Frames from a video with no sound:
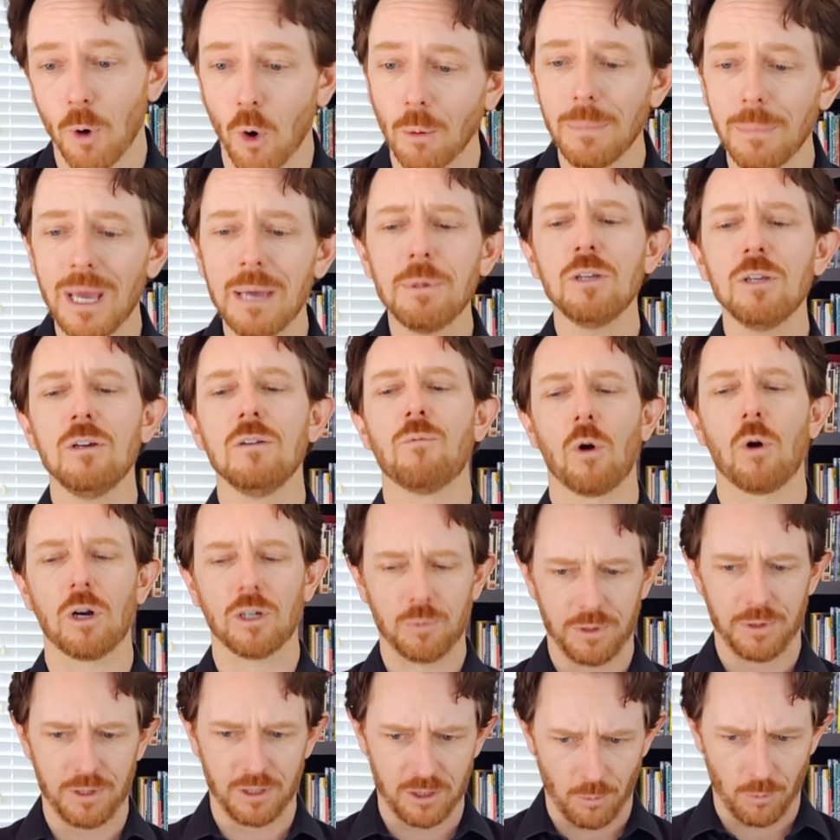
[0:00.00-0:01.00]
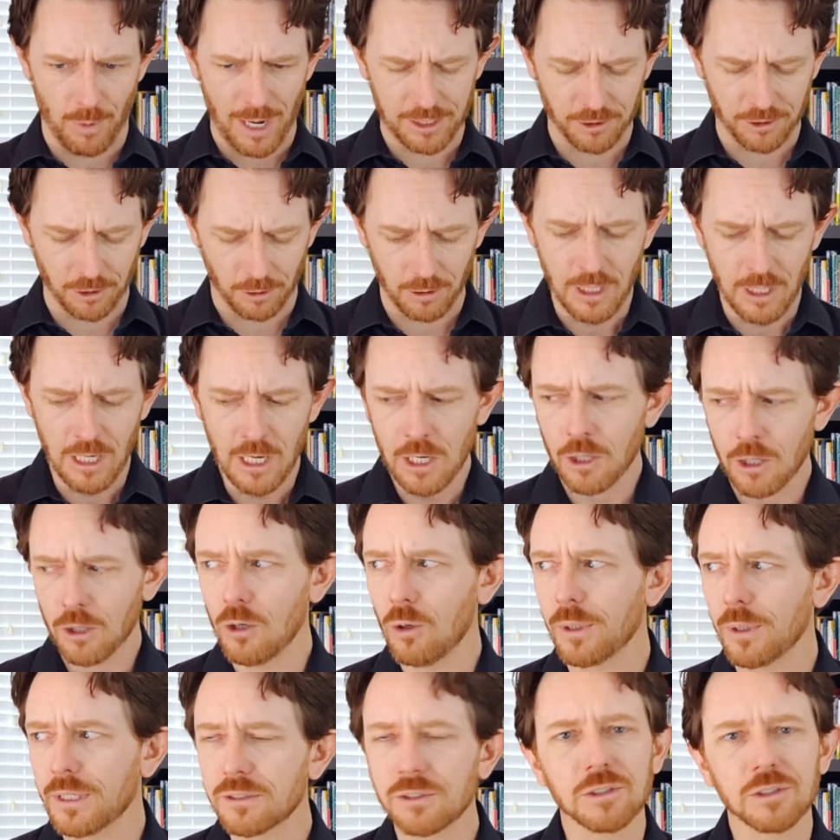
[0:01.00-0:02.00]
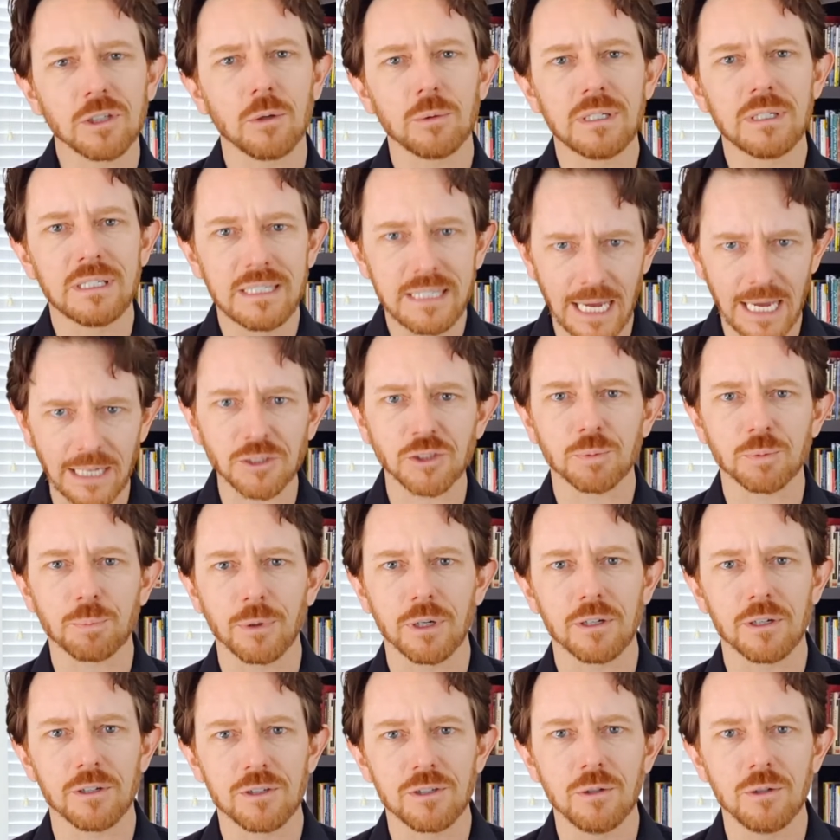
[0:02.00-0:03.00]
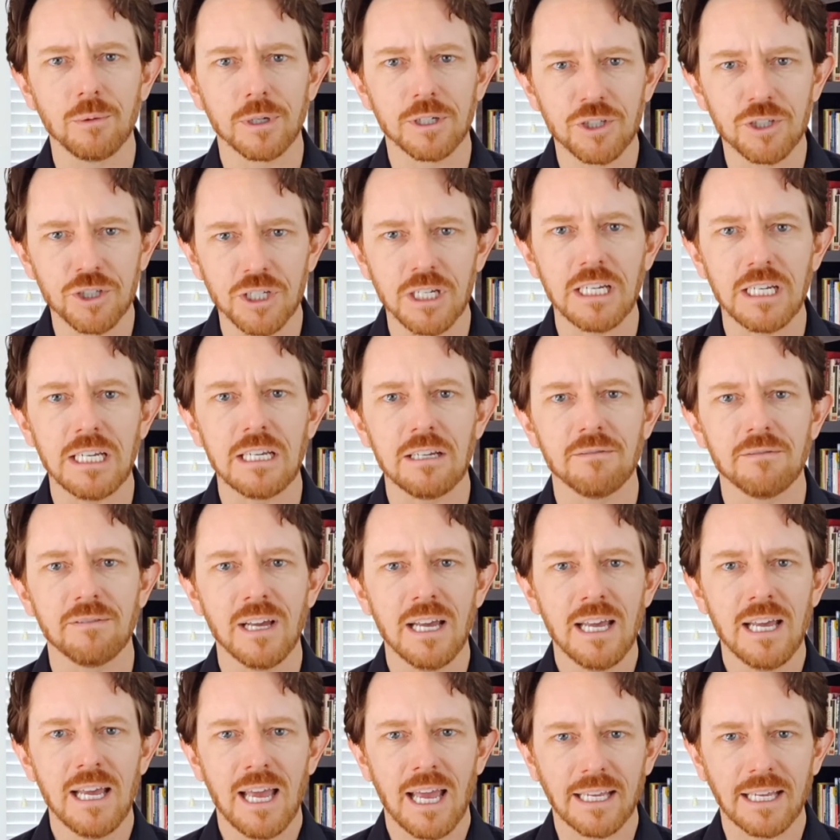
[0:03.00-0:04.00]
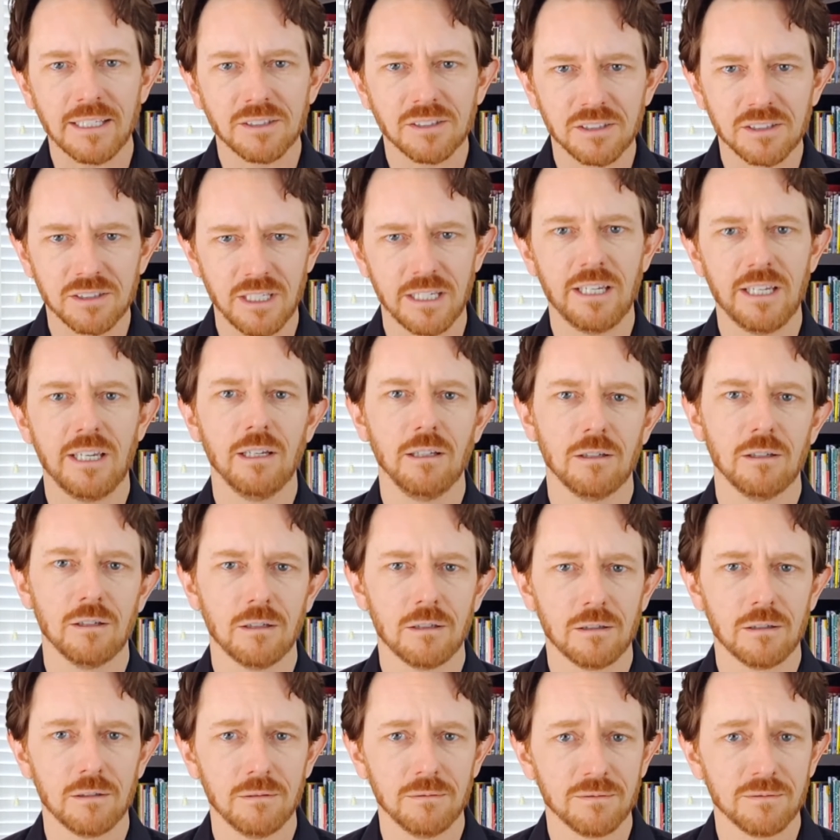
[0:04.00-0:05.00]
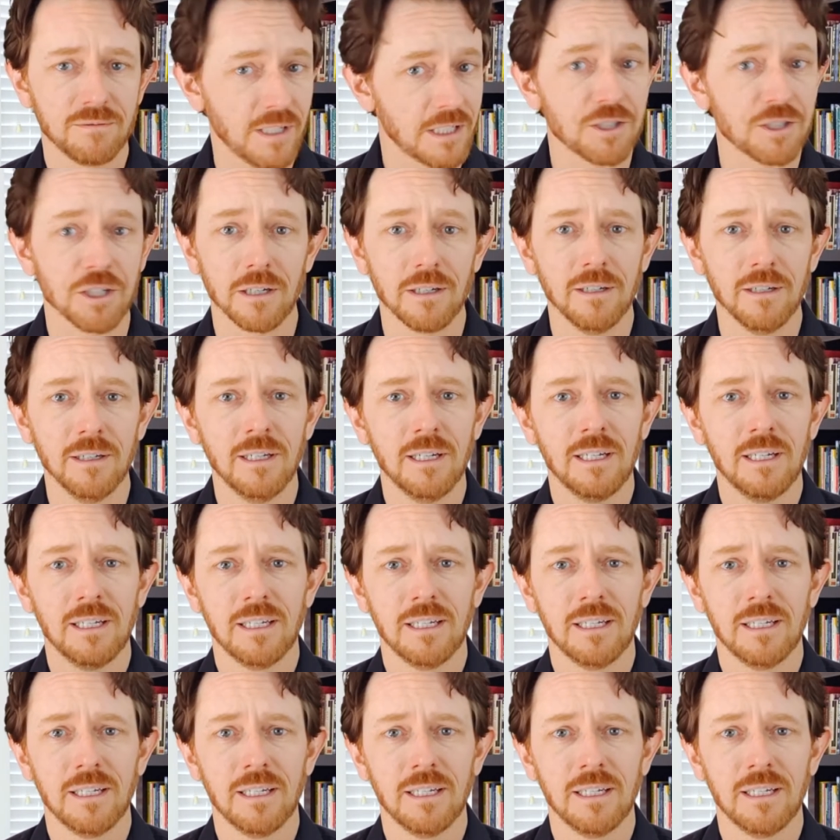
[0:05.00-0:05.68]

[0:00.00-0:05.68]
Or maybe you've worked with a director who is so desperate to achieve a singular vision